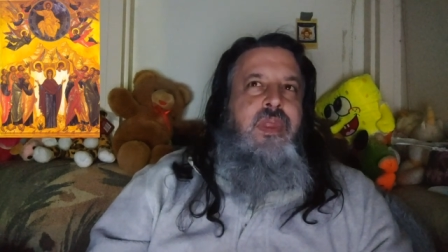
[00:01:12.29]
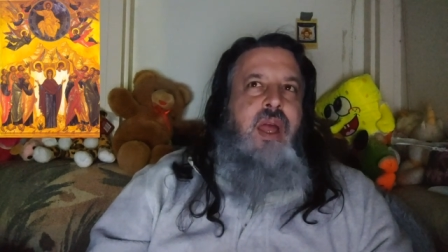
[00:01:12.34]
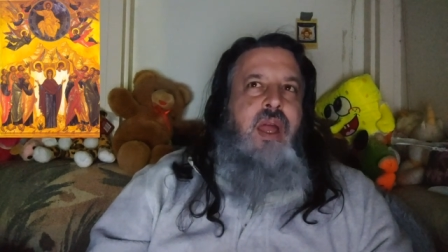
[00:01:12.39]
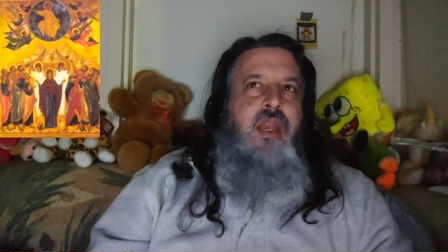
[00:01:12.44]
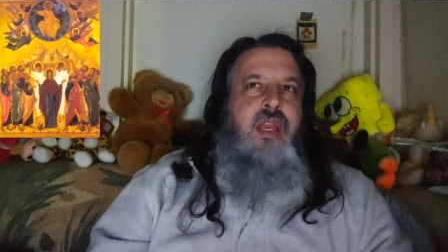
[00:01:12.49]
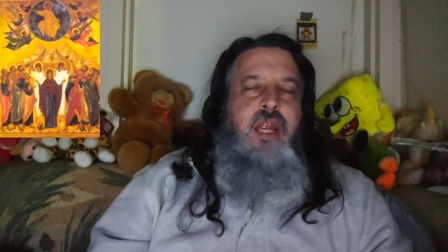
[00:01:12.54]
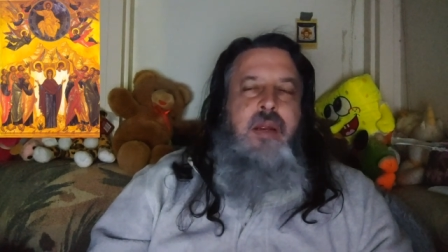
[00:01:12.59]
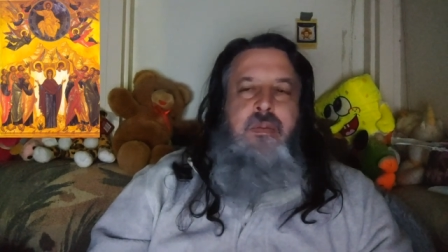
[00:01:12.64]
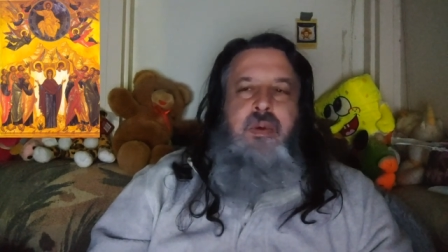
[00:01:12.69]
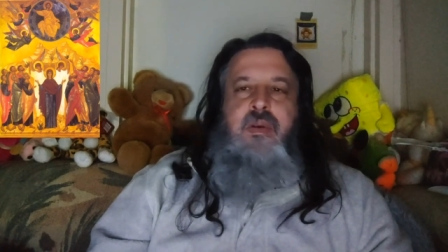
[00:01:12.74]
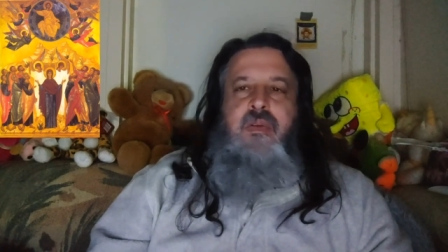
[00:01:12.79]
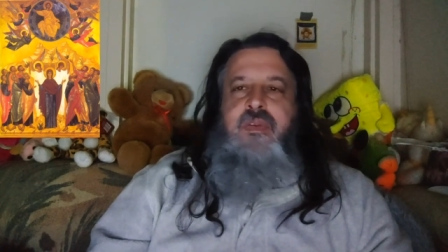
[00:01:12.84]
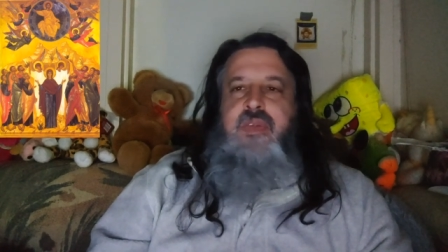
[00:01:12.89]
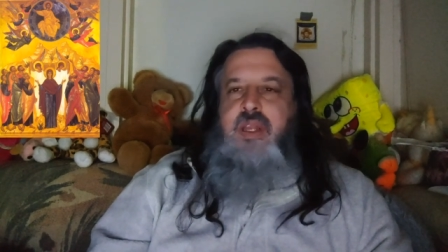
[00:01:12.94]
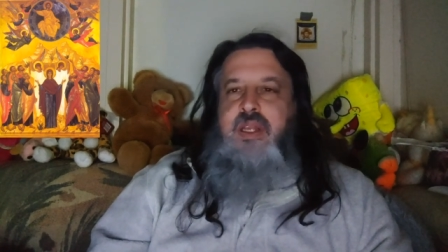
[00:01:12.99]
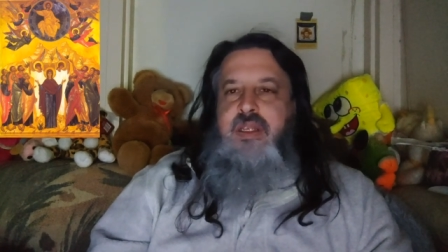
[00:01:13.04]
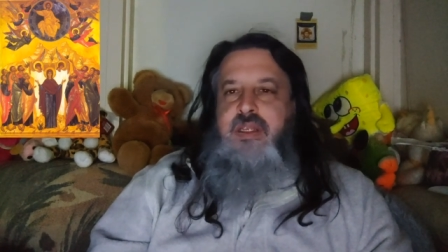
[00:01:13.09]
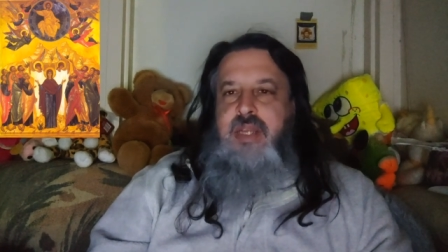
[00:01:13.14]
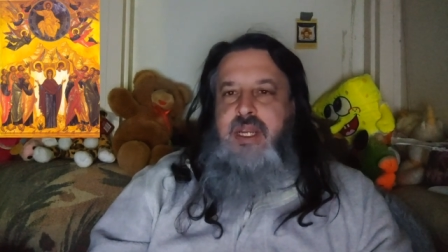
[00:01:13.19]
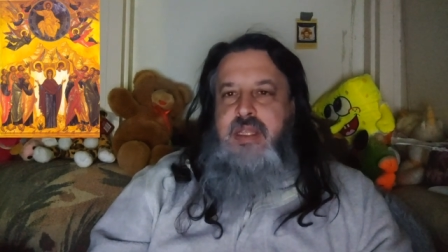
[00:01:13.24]
a number of
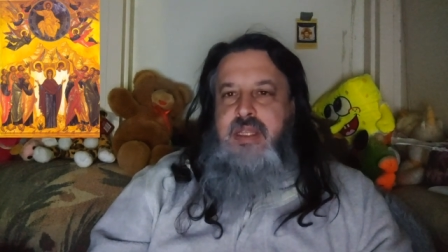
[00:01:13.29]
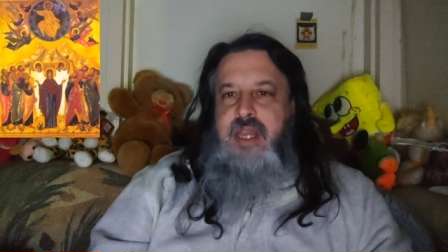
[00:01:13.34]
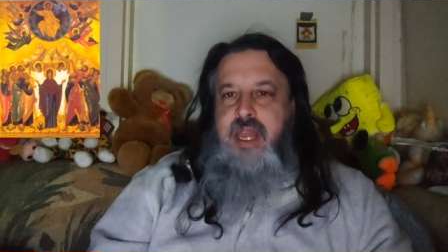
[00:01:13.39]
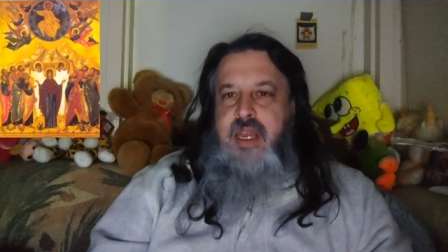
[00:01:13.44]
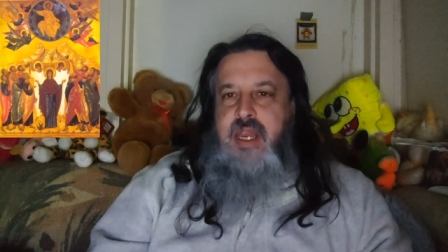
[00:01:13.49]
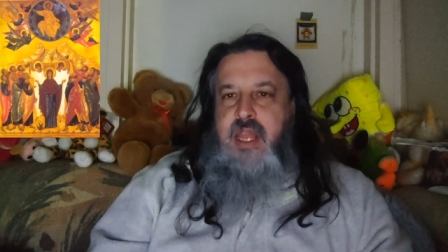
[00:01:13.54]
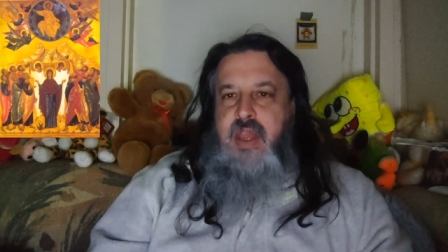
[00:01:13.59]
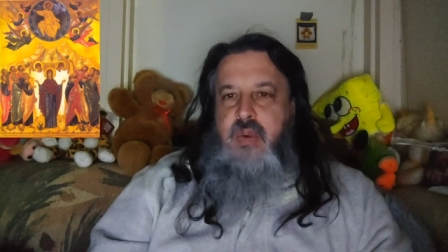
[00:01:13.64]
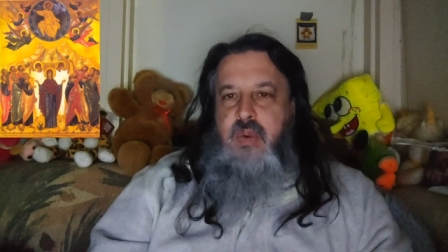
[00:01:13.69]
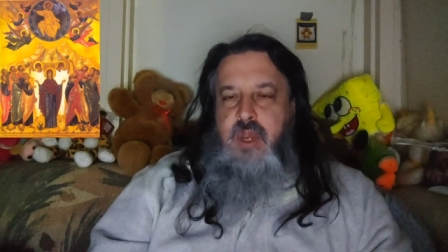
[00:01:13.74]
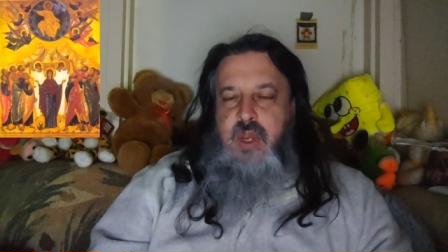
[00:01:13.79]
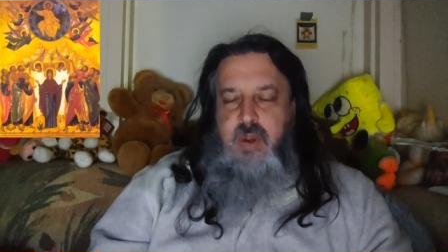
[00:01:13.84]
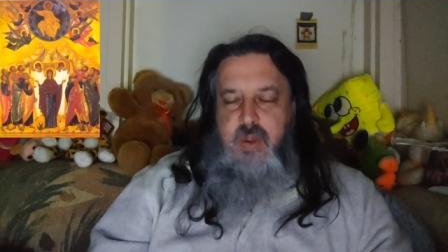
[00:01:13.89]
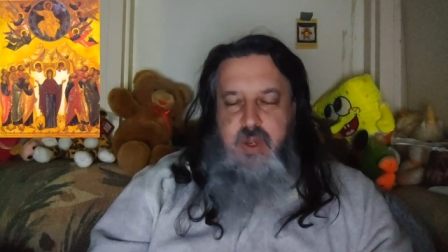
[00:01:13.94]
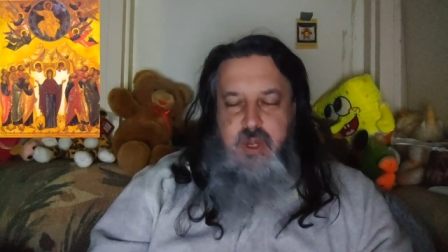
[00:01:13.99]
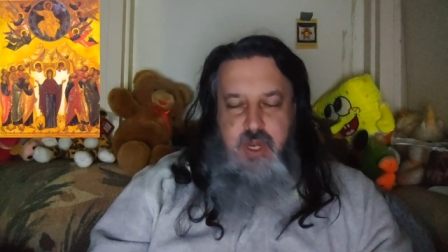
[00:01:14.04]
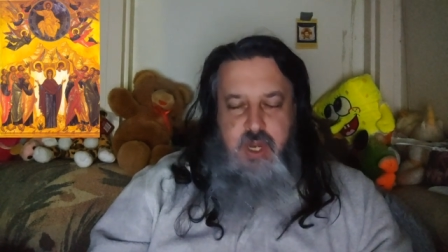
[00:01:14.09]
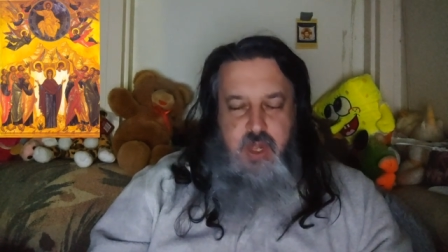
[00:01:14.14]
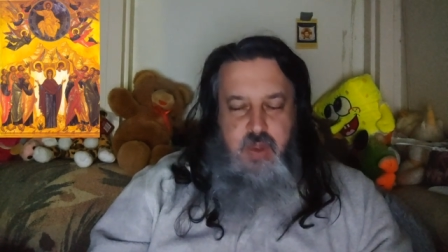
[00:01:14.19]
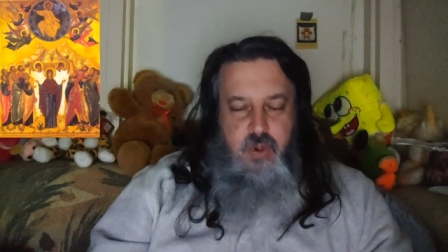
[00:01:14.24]
things like that. Another way, you,
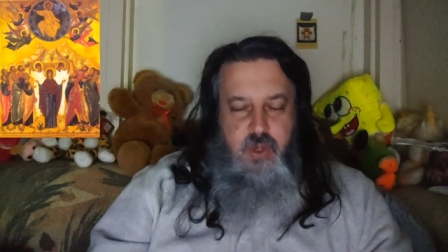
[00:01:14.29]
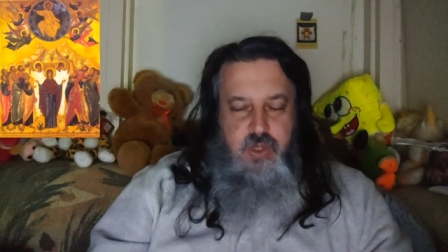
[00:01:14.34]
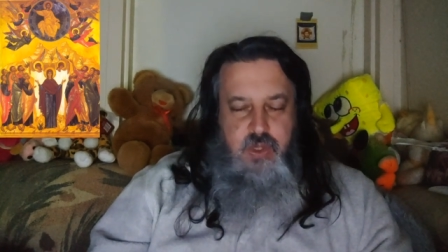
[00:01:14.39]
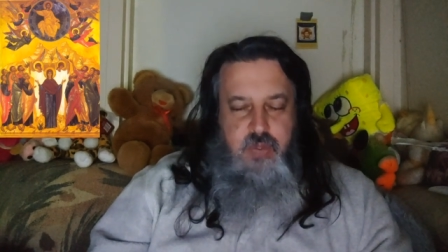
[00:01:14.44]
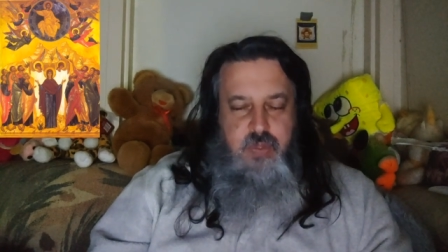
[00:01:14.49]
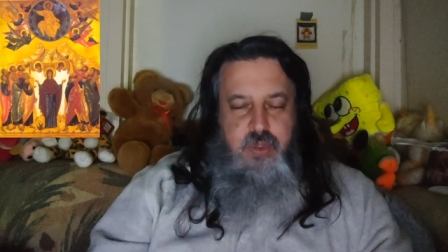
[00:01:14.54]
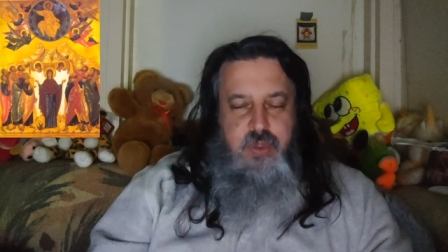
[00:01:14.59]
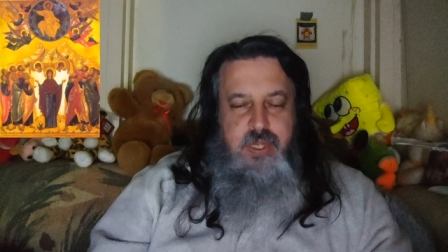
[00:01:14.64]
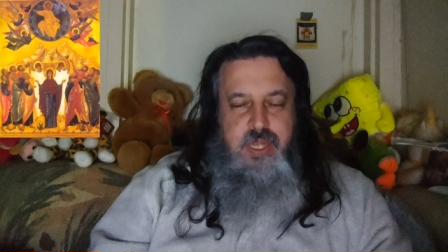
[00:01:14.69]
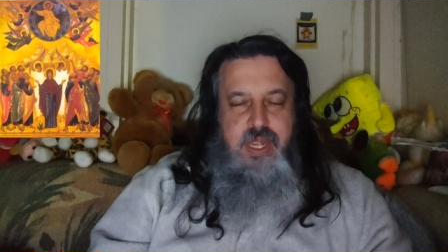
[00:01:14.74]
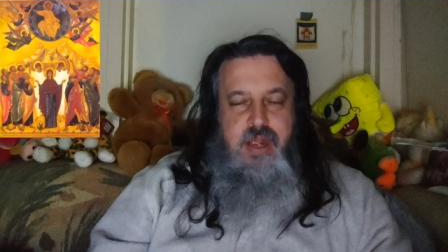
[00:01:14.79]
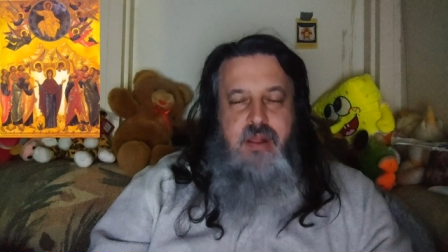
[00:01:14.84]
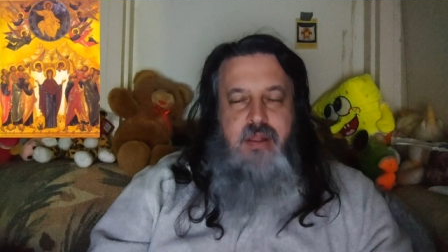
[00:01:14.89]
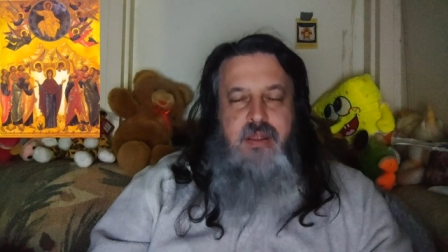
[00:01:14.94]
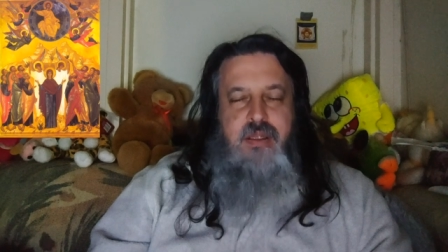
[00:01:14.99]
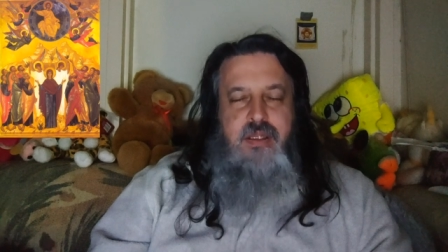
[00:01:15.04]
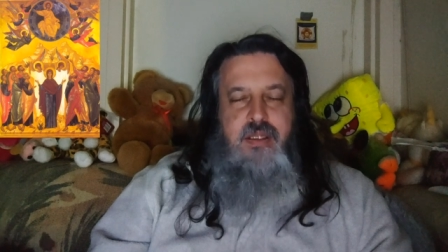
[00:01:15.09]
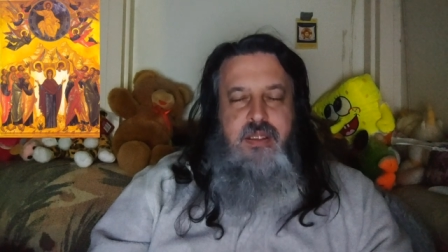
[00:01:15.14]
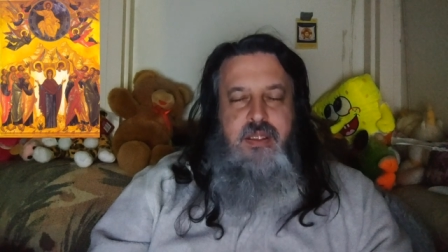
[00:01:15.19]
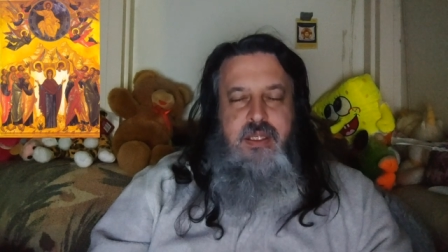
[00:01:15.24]
in other words, you play
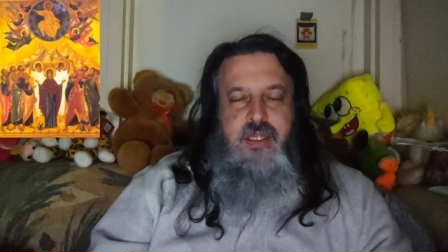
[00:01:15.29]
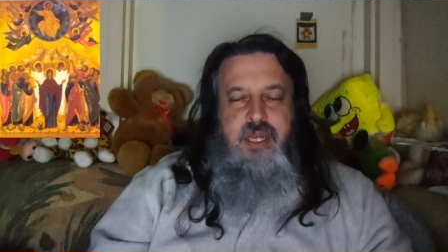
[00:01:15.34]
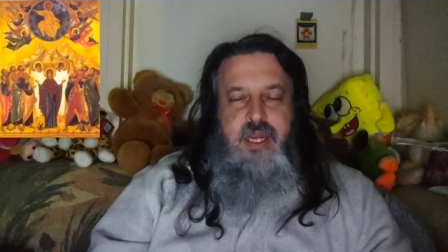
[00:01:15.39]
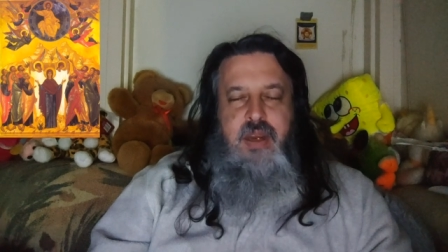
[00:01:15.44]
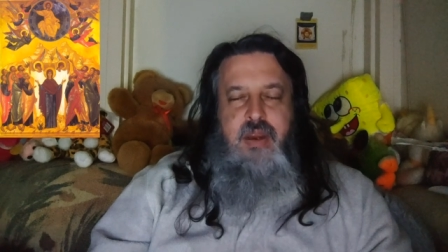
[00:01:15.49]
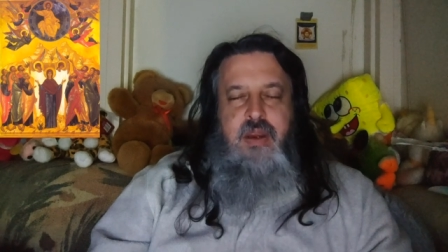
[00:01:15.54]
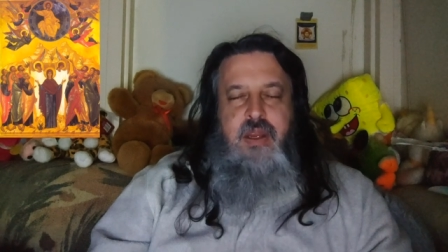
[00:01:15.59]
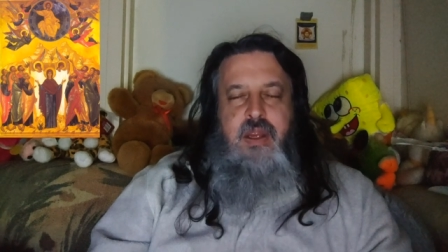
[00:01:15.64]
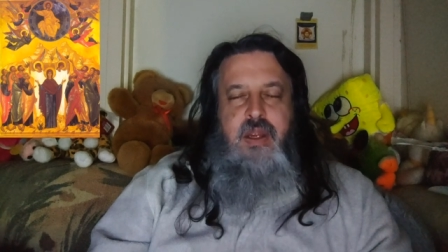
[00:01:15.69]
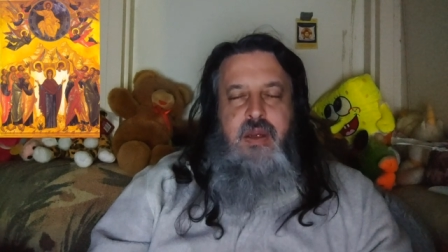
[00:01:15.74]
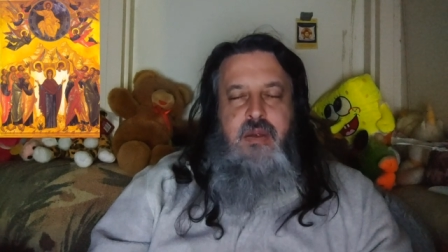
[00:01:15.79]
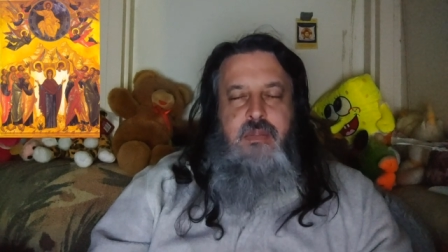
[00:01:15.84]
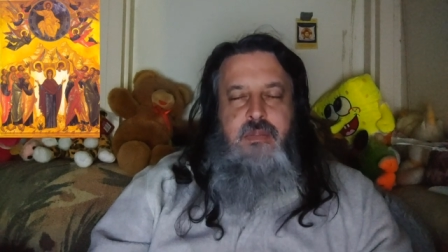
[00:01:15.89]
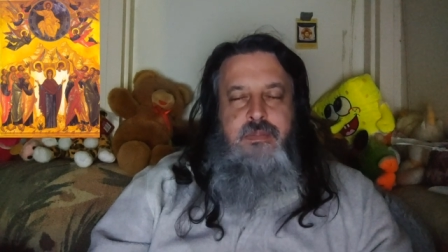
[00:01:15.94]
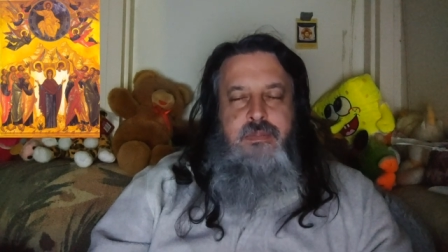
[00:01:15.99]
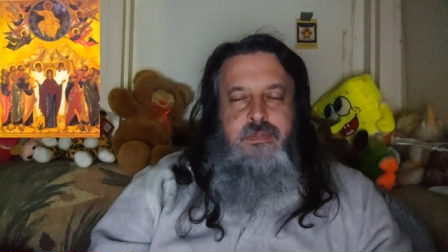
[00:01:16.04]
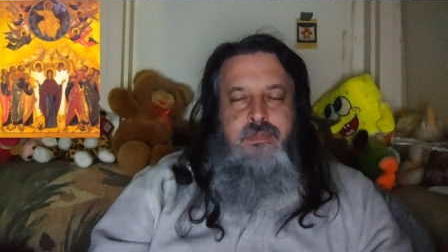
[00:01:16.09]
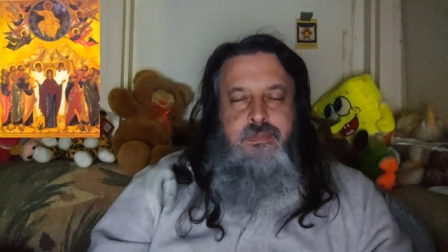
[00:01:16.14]
out the scenario.